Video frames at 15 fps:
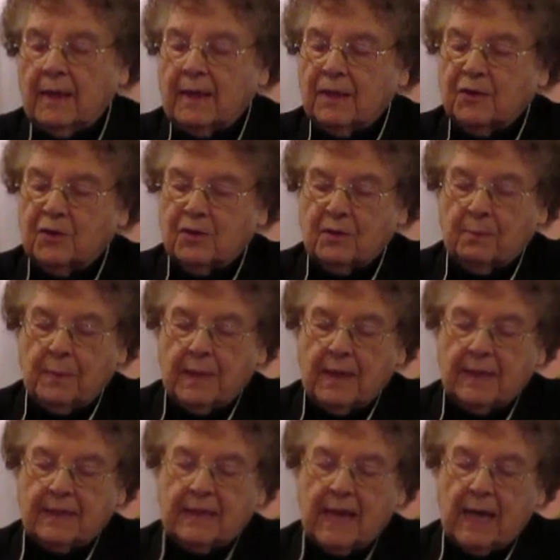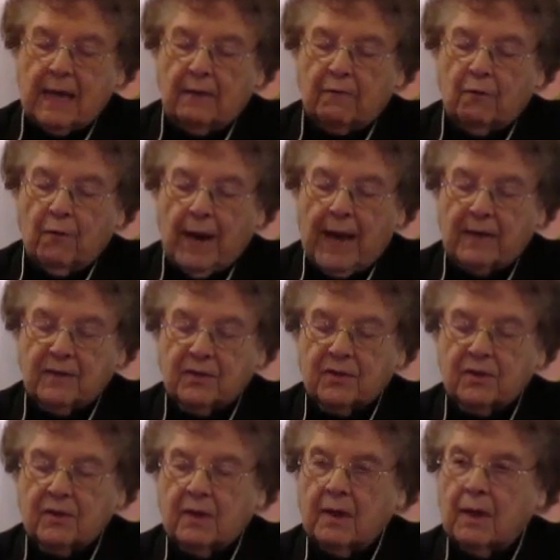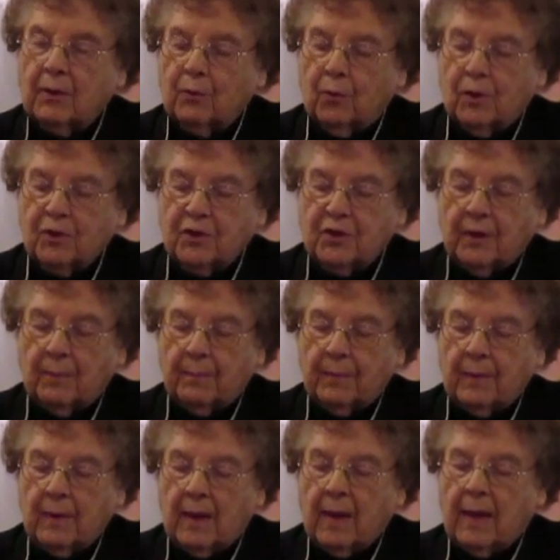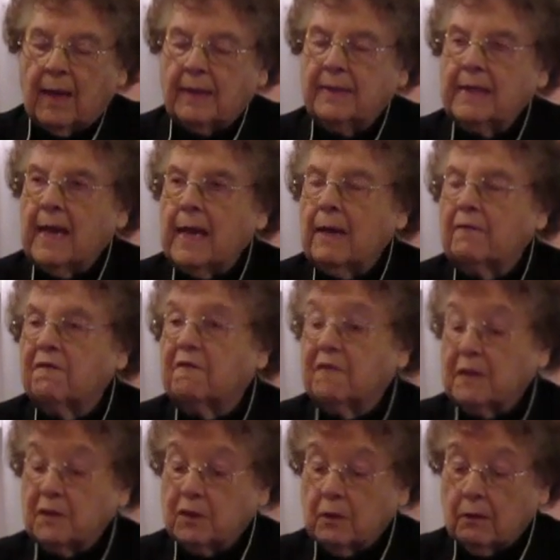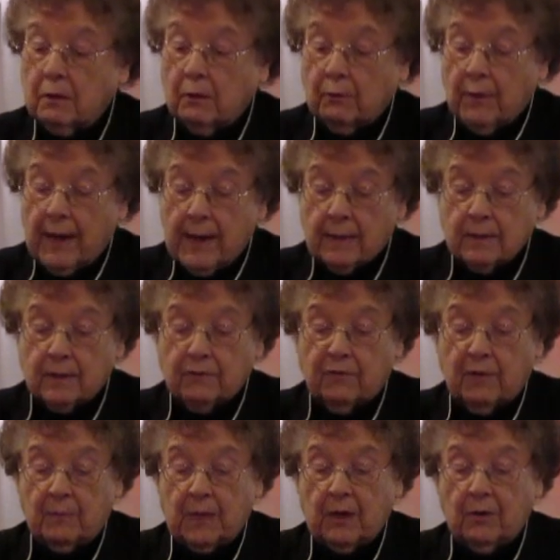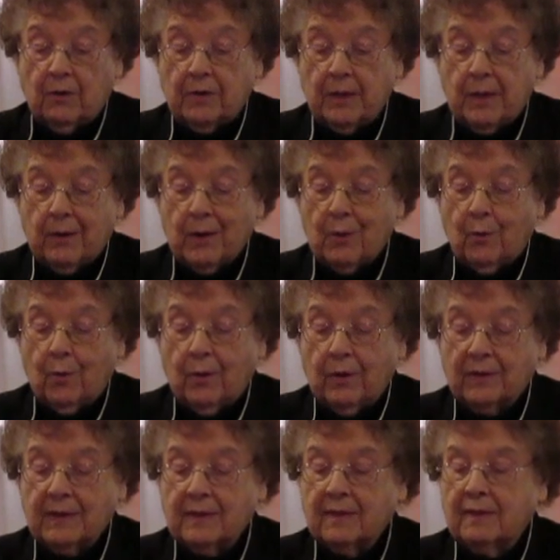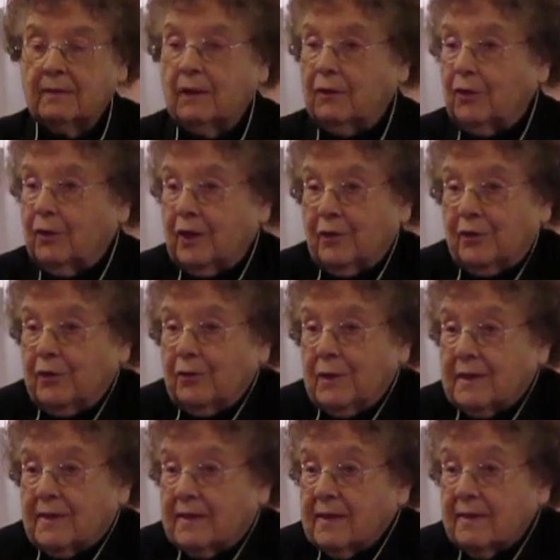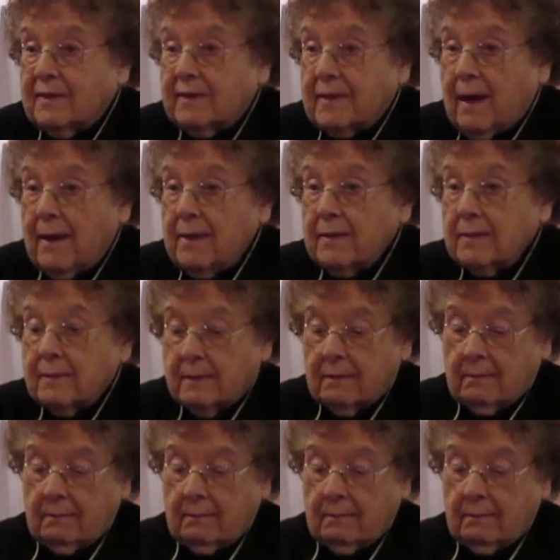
It's to be a day of rest and worship a day of physical rest from the ordinary work that you can do in six days,